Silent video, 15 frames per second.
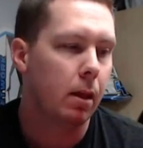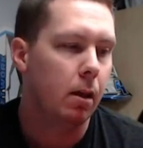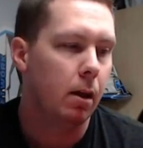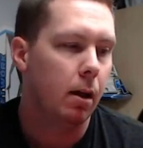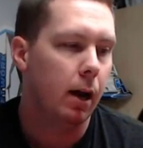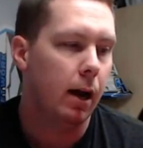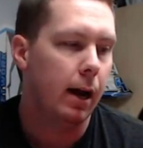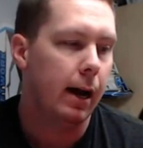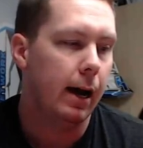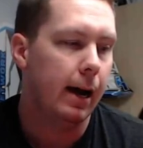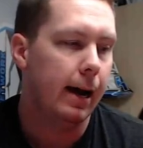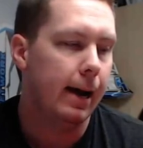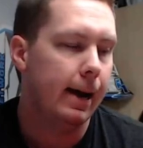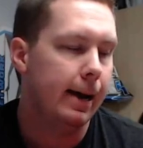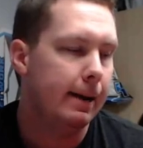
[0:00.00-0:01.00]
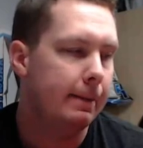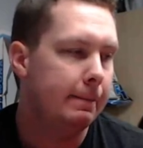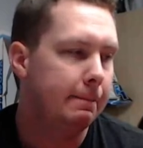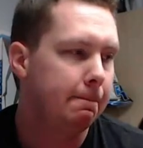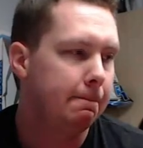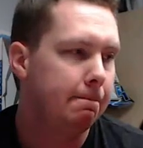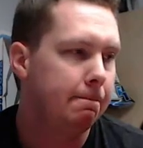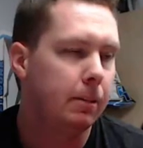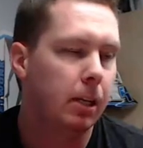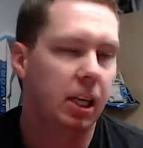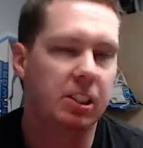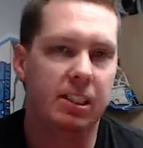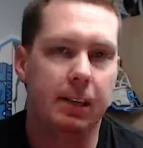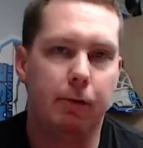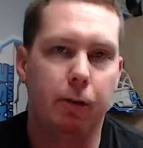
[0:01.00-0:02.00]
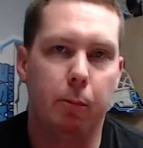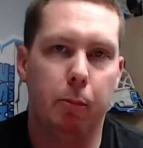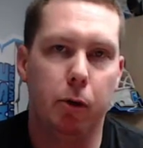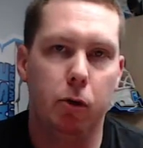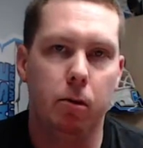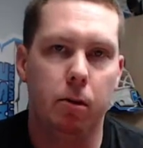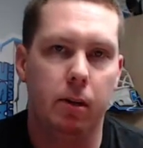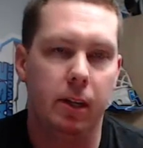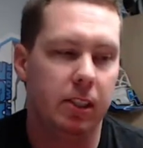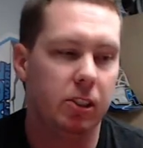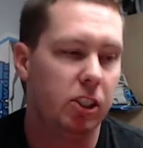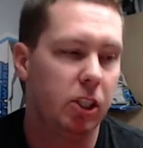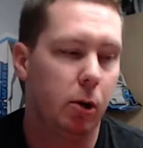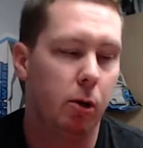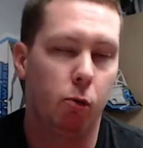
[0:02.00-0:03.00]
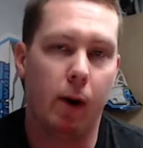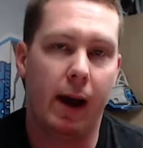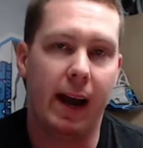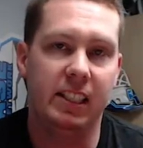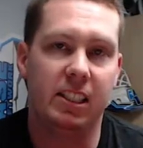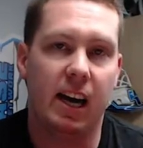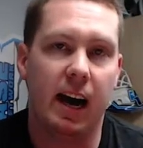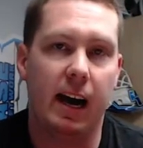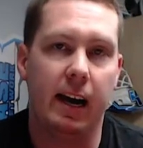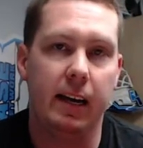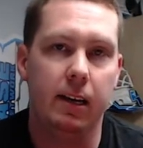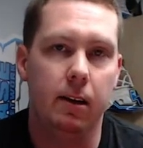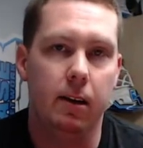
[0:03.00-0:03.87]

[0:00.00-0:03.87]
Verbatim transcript: um a stiffer boot, and so it rides high